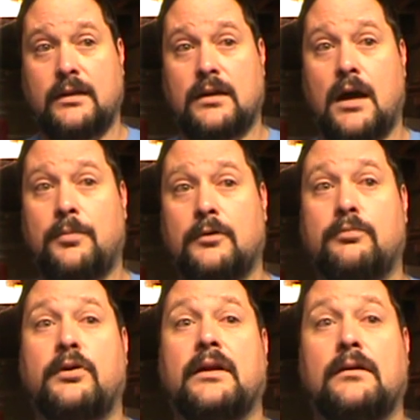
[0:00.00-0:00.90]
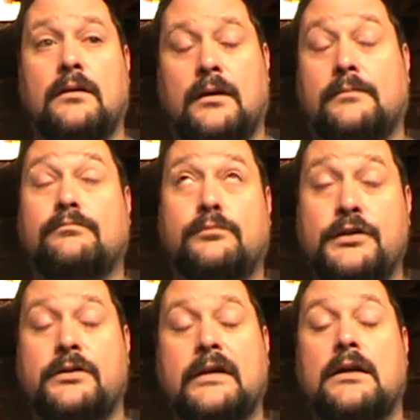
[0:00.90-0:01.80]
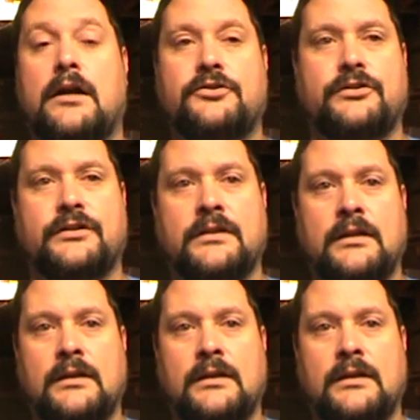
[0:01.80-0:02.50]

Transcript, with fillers: the copper print, uh, printer ink cartridges.